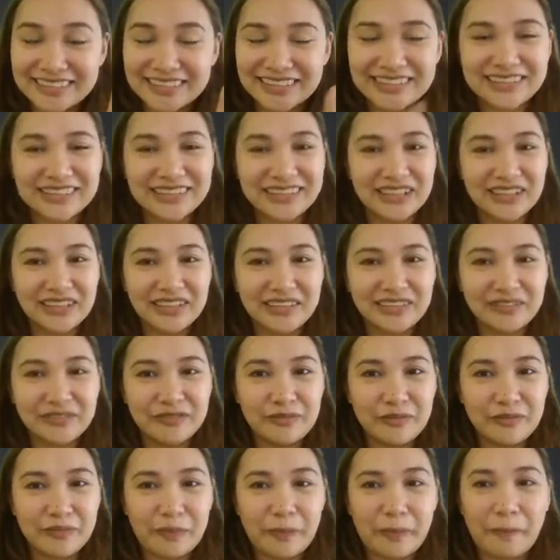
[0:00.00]
Okay,
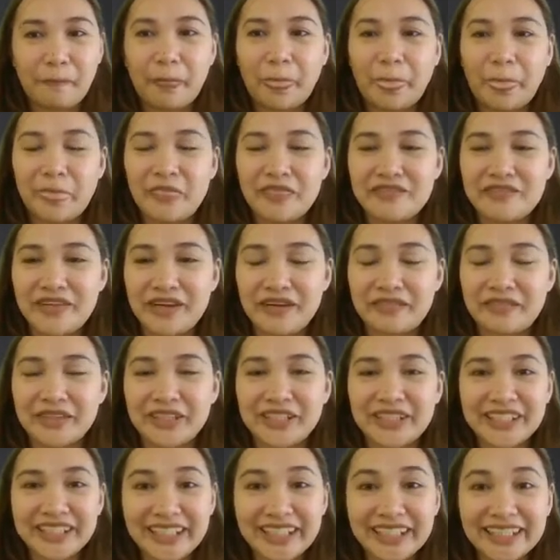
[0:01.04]
very
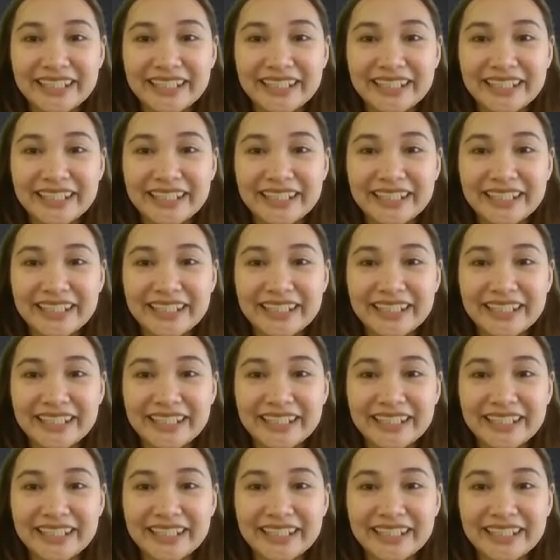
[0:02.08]
good.